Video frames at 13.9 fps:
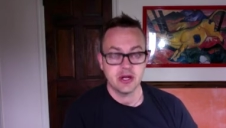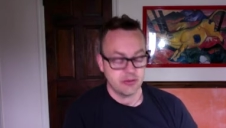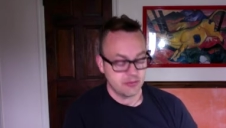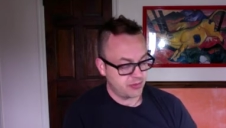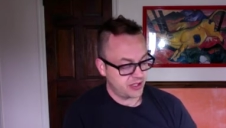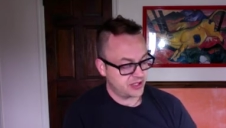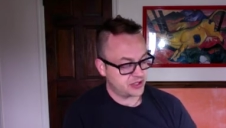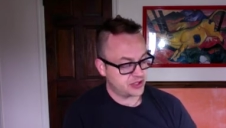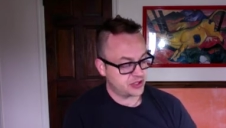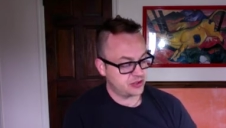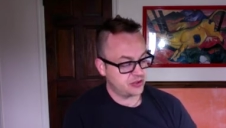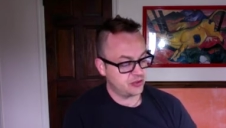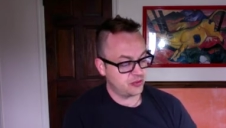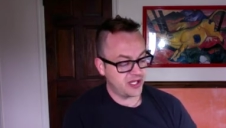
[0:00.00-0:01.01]
But
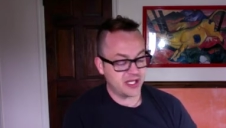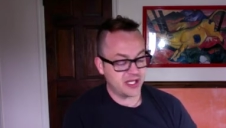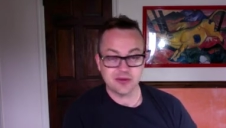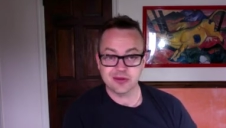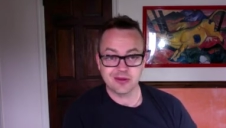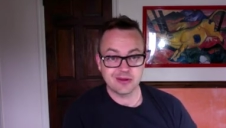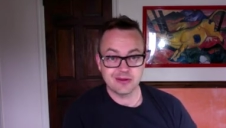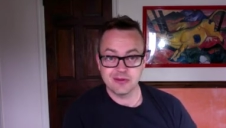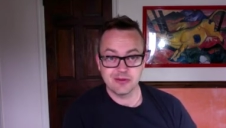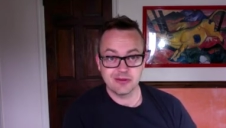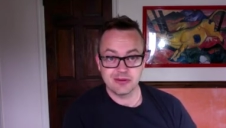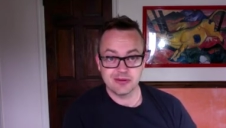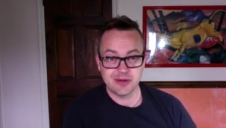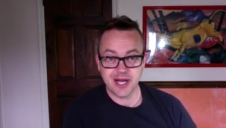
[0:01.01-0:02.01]
we get
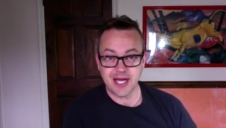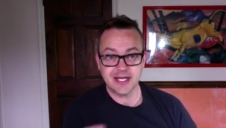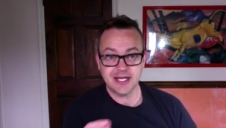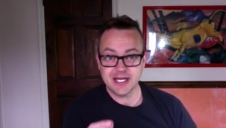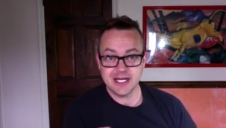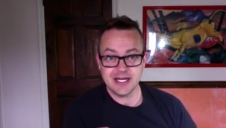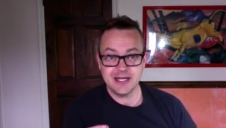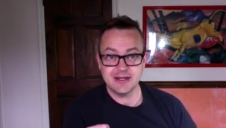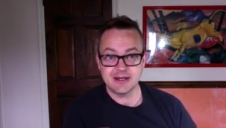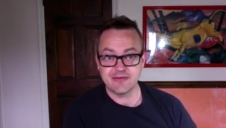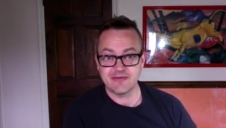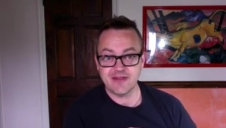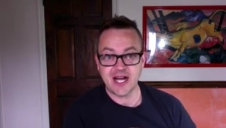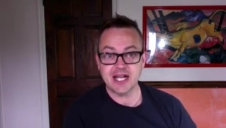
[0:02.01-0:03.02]

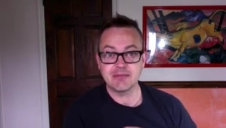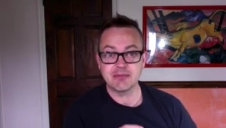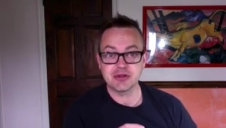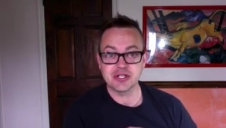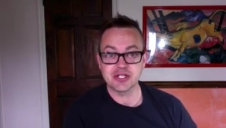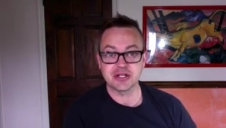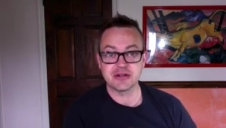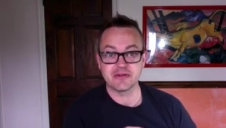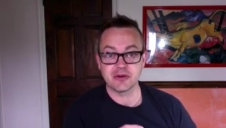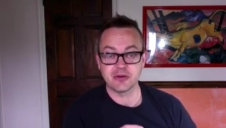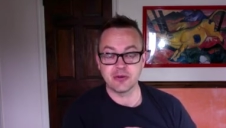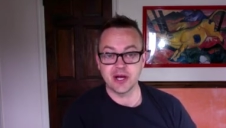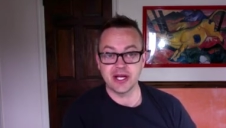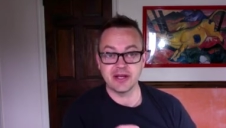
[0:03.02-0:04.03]
95% of the
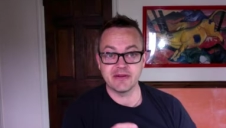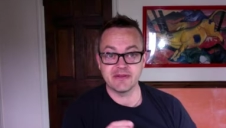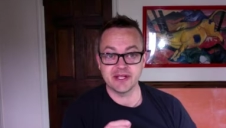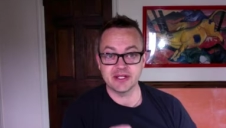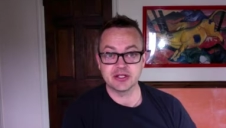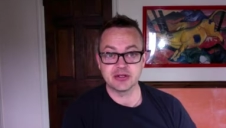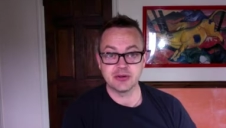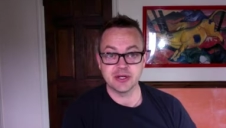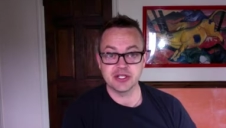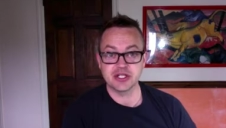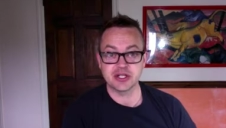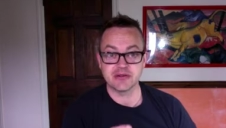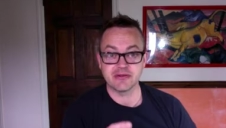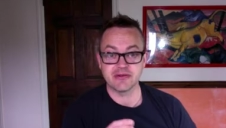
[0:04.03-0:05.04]
way of the
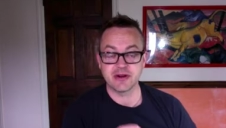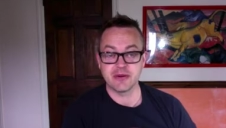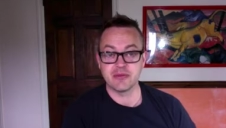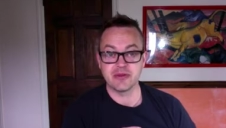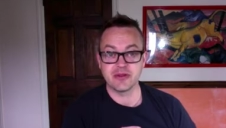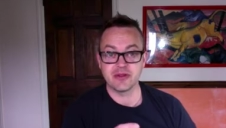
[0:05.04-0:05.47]
intuition from